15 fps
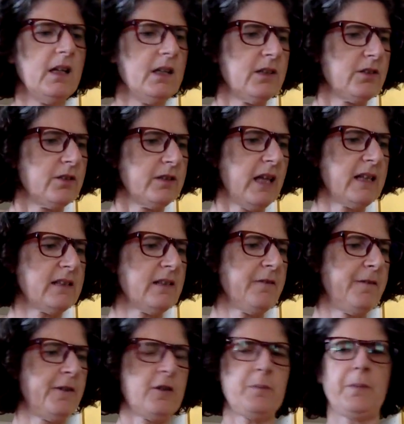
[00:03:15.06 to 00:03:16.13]
So that's the
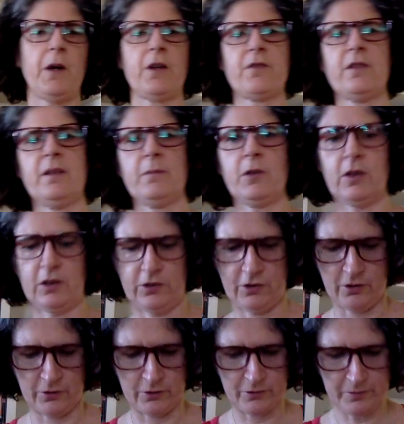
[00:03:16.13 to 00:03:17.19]
first project I'm going to
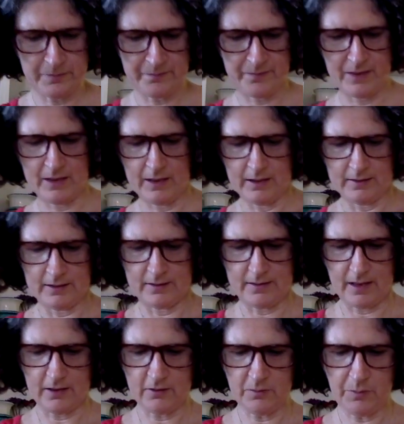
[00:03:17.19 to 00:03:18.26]
show you. The
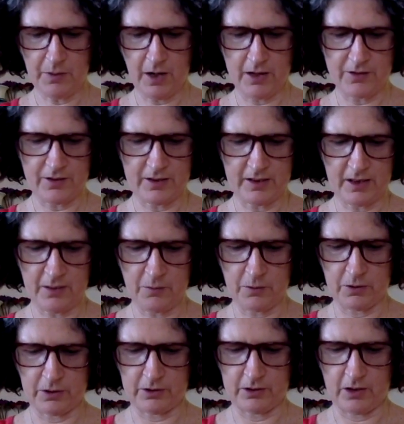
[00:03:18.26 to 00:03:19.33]
second project I
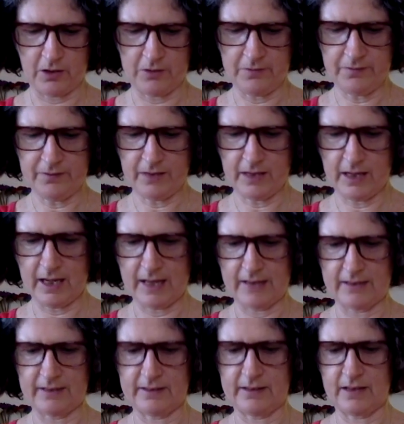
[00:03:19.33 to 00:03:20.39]
worked on,
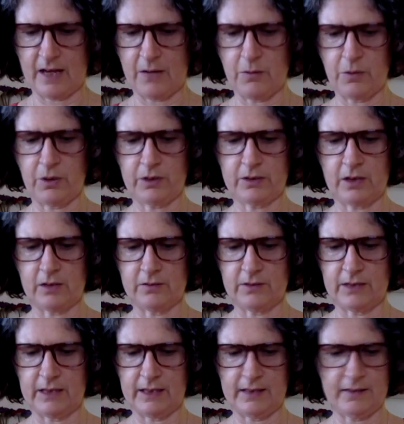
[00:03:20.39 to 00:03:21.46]
and I worked on
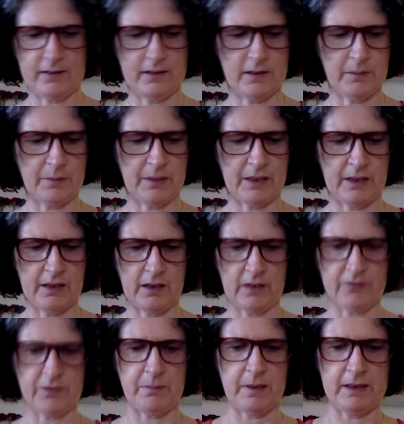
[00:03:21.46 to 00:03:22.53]
it at the beginning
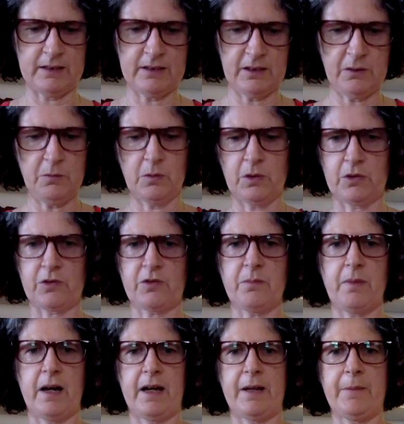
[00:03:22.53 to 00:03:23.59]
of the month, was
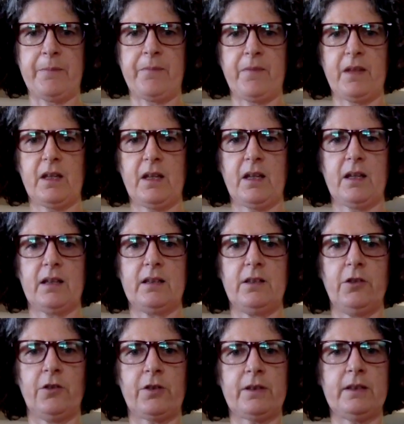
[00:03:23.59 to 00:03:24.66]
my
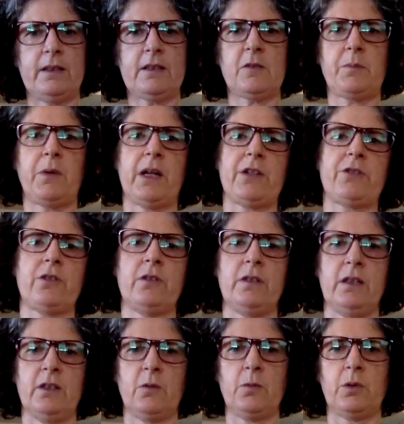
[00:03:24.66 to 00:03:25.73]
Northern Expression
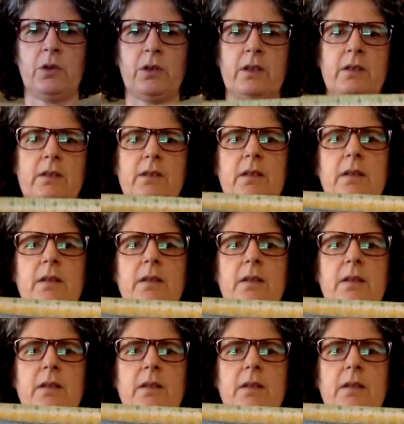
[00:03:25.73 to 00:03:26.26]
needlework